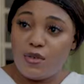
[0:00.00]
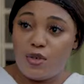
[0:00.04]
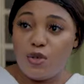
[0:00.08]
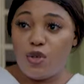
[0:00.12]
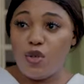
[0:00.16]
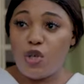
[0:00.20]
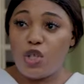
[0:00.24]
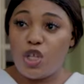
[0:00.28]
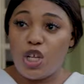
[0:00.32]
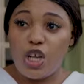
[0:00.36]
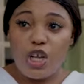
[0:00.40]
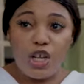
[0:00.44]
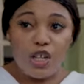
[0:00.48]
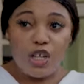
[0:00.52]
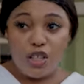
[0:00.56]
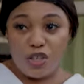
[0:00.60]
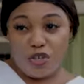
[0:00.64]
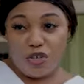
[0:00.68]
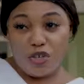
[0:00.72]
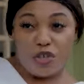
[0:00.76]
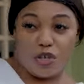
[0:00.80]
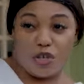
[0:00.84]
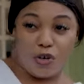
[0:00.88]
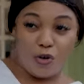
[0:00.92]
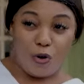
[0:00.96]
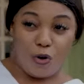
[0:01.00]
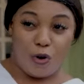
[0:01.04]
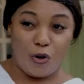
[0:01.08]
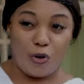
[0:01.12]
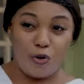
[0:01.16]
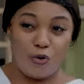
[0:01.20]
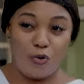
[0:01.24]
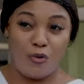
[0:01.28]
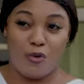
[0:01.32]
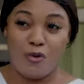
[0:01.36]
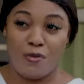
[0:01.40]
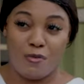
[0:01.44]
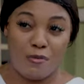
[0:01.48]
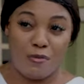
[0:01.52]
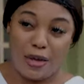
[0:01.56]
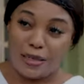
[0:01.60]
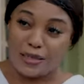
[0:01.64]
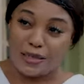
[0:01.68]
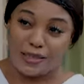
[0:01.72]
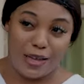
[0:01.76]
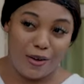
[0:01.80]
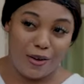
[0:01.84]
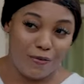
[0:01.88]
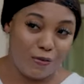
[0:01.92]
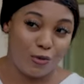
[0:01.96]
You know, say they just call you
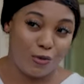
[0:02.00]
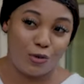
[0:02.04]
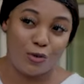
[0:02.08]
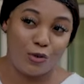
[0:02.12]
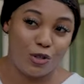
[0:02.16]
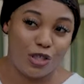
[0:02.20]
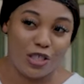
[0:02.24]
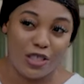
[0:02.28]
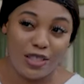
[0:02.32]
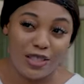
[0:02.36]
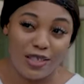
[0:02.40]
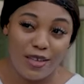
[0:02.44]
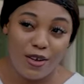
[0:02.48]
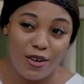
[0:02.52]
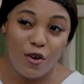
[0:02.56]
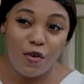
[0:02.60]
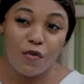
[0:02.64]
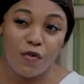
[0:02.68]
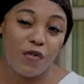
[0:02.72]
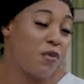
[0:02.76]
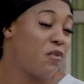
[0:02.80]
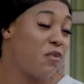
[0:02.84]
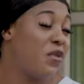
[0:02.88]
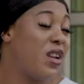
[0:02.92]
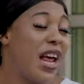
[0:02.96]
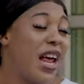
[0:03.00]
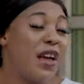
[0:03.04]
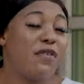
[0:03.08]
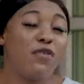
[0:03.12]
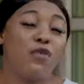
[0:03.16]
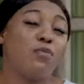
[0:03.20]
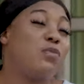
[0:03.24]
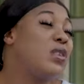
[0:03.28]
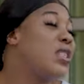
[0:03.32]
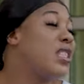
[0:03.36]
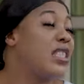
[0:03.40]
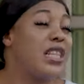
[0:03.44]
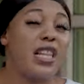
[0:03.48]
master for nothing. For real life, you be